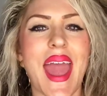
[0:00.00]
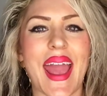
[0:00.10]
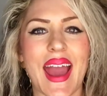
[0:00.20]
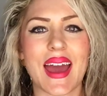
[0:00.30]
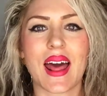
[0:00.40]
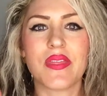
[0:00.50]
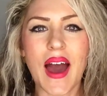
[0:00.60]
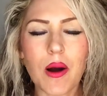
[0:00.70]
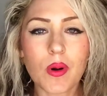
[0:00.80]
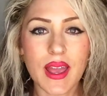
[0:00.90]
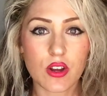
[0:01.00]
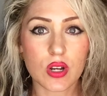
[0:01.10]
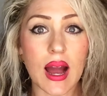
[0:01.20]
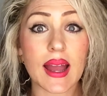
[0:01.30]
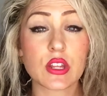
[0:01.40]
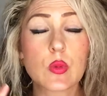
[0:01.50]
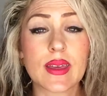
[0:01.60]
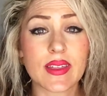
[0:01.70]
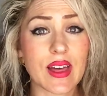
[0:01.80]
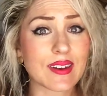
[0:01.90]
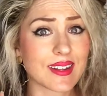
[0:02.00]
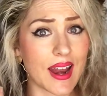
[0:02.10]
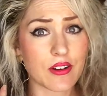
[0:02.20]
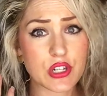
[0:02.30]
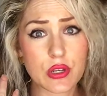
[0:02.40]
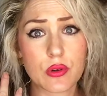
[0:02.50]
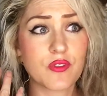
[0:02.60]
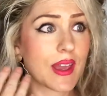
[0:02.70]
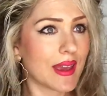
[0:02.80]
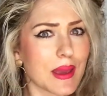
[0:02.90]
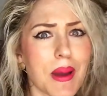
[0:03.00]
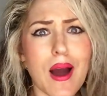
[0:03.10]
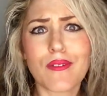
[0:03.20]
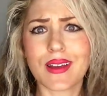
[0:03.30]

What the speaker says: And that will get your guide. You can get that sent out to you via email,